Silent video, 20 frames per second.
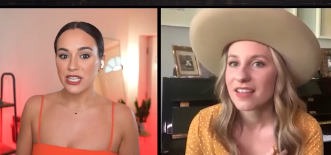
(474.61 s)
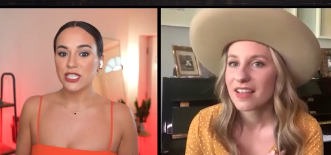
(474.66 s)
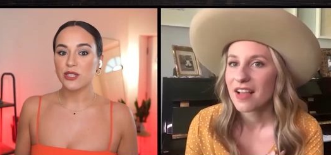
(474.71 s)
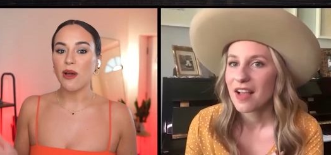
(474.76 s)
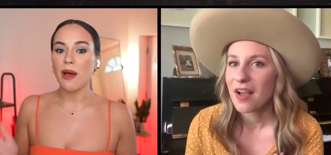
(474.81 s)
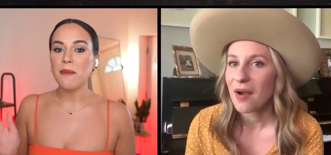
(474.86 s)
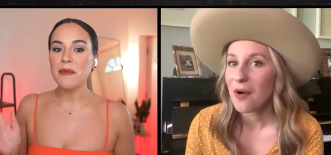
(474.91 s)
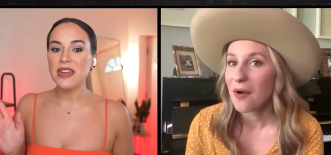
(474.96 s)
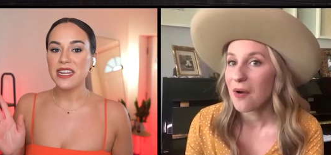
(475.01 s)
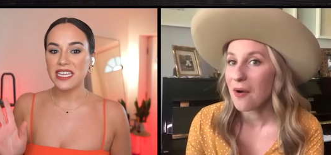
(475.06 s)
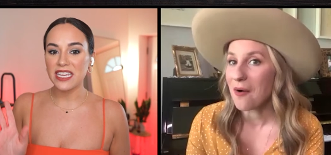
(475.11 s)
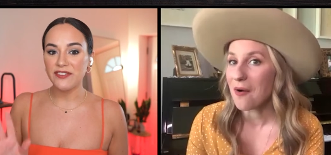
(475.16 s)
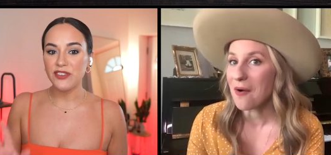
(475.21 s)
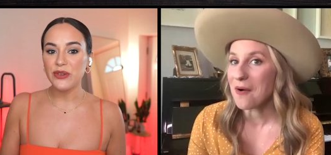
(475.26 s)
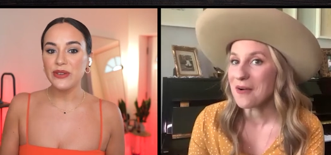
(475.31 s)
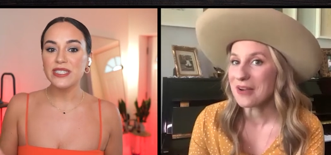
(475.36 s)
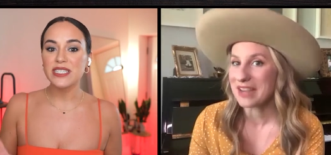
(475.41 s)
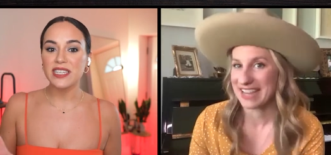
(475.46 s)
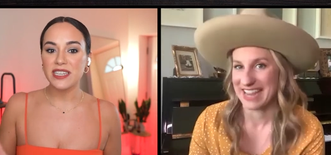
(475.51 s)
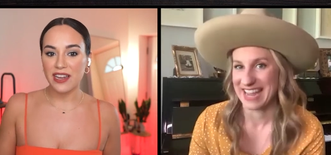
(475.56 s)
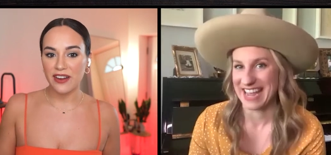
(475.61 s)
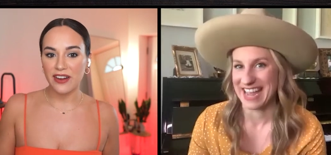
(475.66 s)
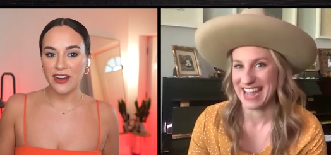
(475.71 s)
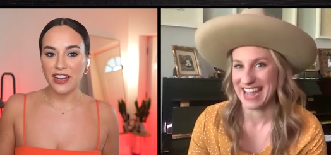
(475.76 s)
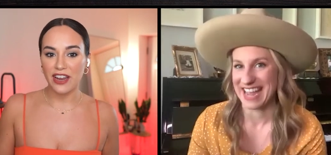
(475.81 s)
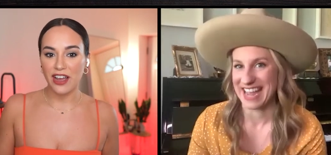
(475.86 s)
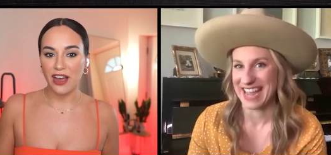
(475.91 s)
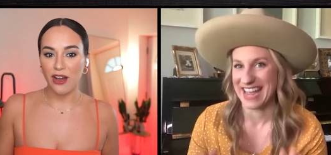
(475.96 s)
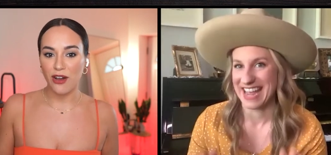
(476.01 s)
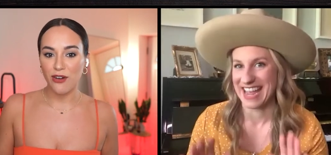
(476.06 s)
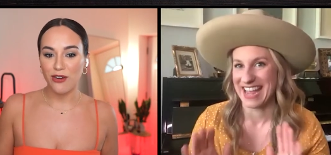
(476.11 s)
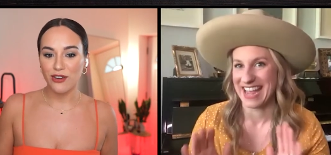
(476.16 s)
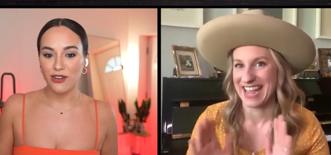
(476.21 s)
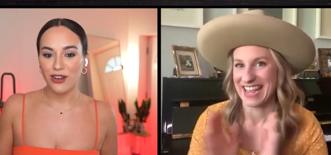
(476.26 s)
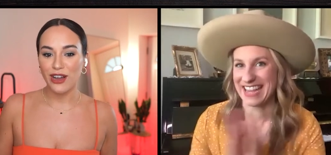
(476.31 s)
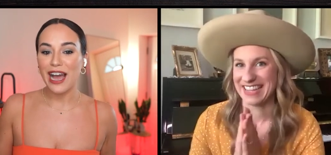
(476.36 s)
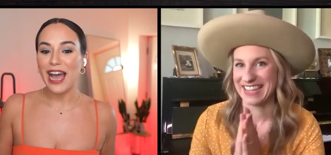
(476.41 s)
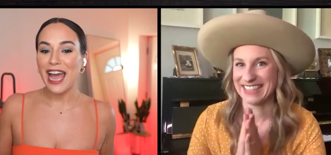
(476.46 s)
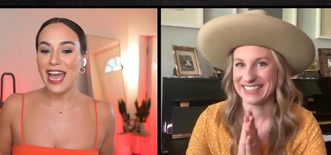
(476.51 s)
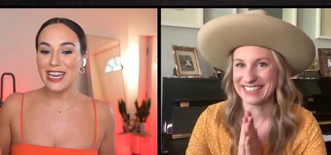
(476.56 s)
Speaker 1: So I'm going to give okay. you a
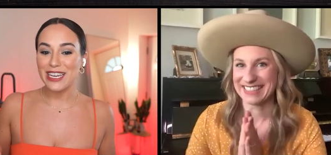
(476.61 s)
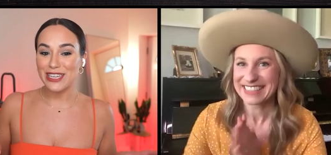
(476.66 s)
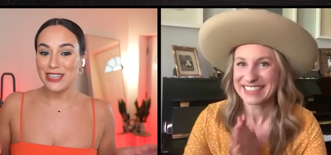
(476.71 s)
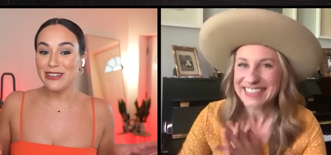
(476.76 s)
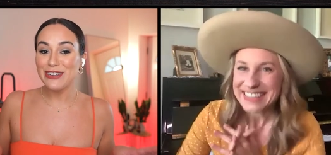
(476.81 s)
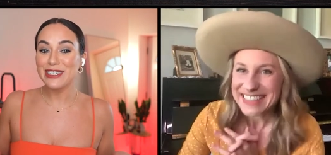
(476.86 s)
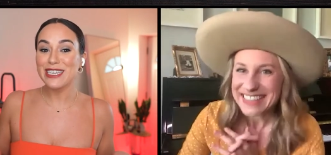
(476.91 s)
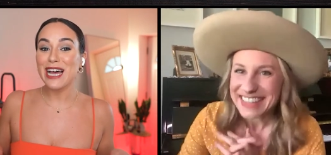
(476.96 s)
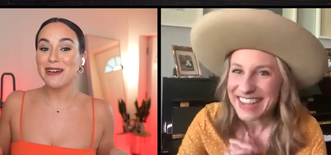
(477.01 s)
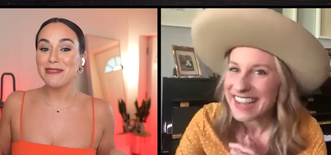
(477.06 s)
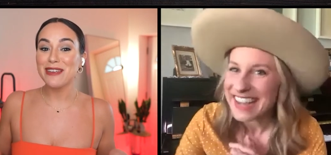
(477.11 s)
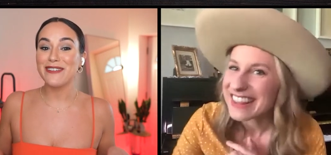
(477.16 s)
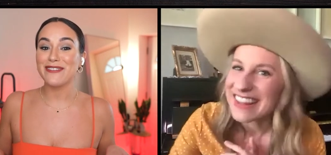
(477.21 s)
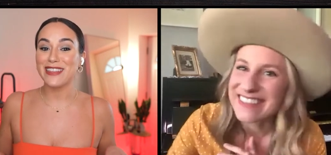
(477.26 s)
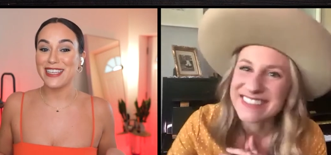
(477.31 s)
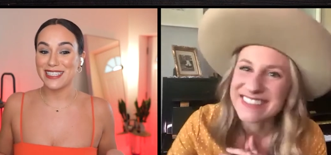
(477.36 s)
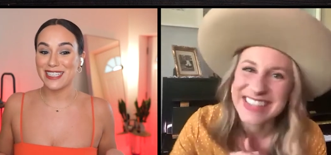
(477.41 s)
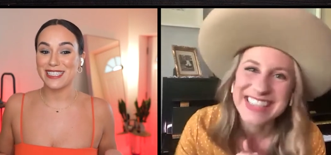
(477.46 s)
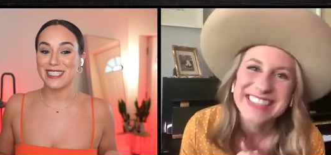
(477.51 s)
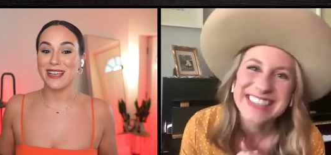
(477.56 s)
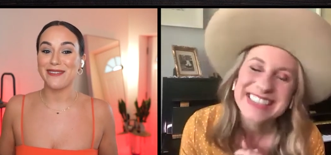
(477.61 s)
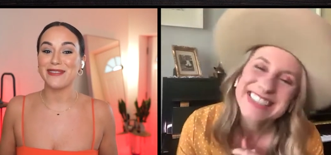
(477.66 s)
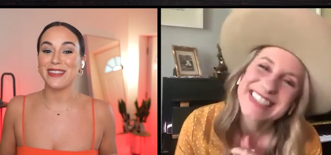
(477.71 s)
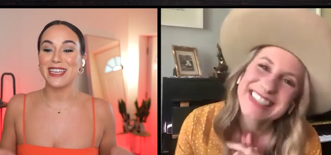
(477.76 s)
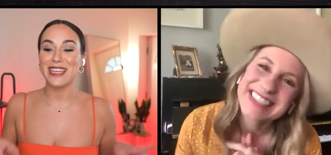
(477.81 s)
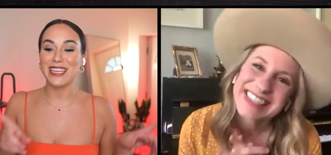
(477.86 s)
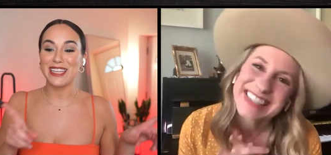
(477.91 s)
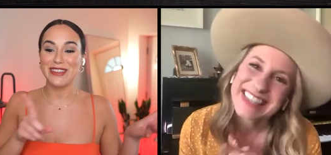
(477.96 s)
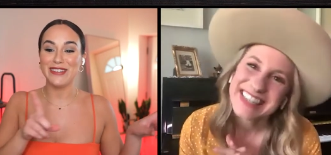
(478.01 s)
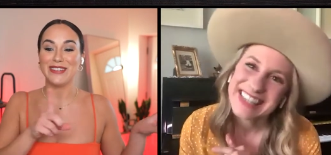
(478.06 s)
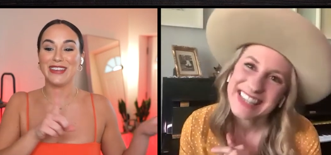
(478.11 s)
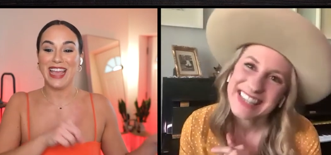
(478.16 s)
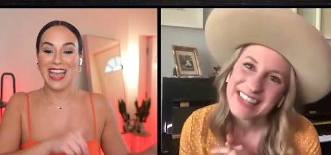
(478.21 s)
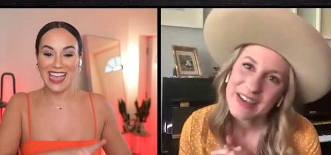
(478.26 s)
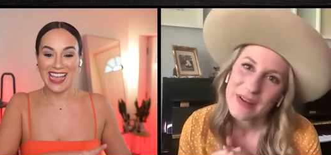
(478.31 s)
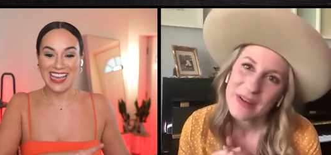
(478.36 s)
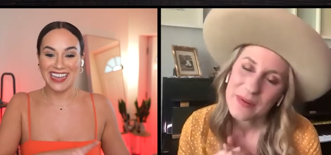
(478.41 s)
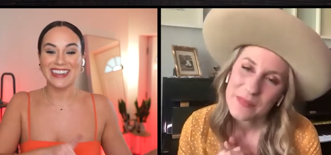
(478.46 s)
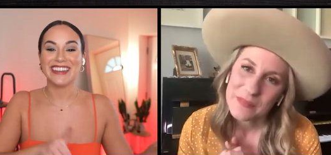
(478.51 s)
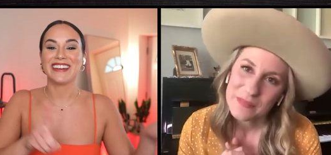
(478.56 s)
scenario, and you tell me if this, this is something you
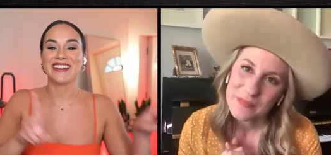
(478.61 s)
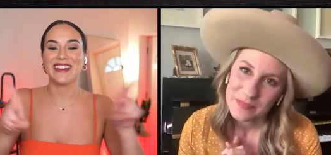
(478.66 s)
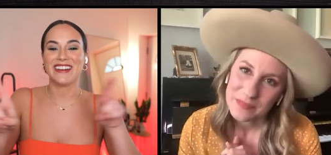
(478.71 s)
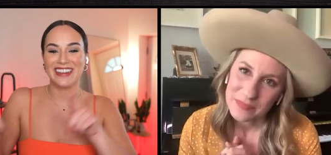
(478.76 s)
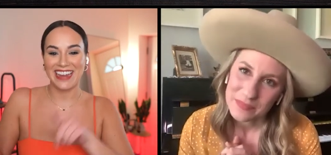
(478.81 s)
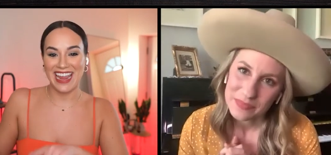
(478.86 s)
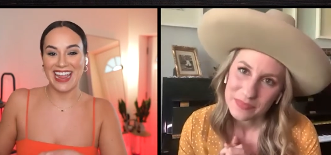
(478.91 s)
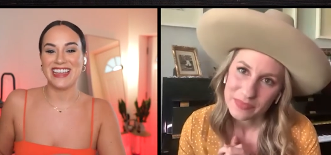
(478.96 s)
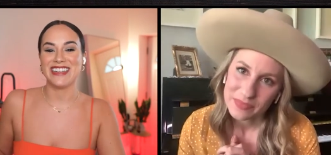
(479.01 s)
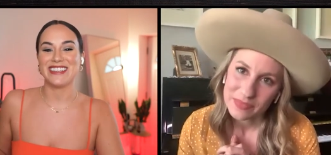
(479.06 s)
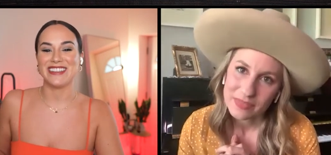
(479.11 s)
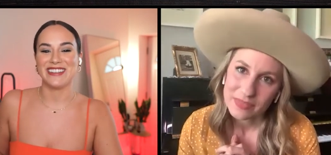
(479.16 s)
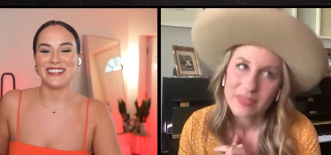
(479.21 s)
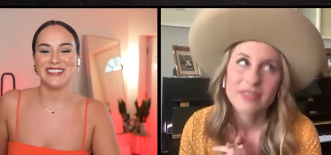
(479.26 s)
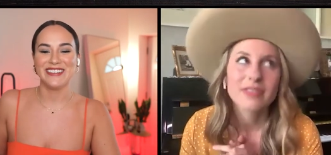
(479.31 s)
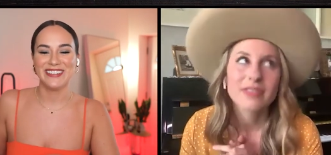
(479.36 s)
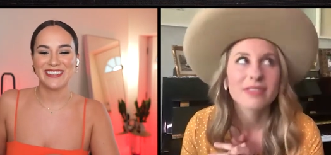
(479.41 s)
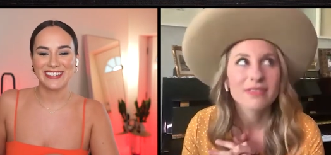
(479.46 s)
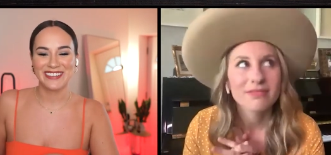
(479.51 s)
can or can't do.